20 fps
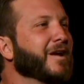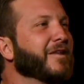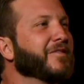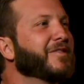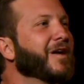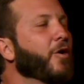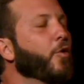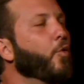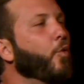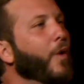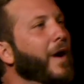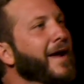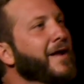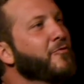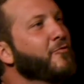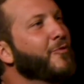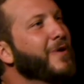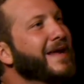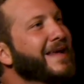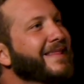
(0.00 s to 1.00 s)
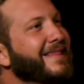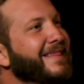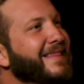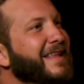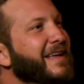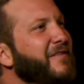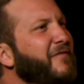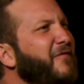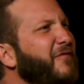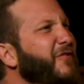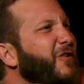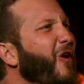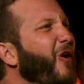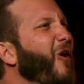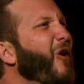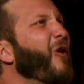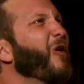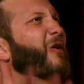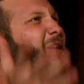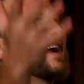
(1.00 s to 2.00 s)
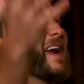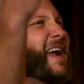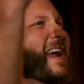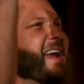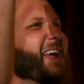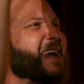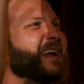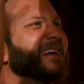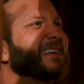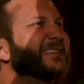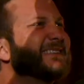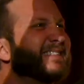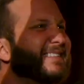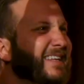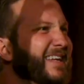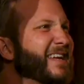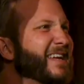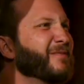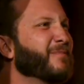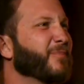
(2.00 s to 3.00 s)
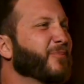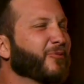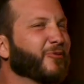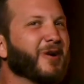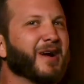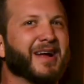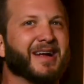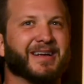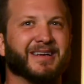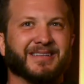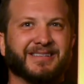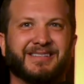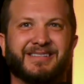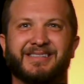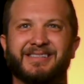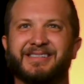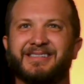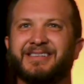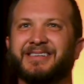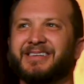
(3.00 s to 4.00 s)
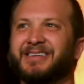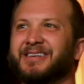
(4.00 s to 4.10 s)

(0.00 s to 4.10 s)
That when we lift our hands in praise,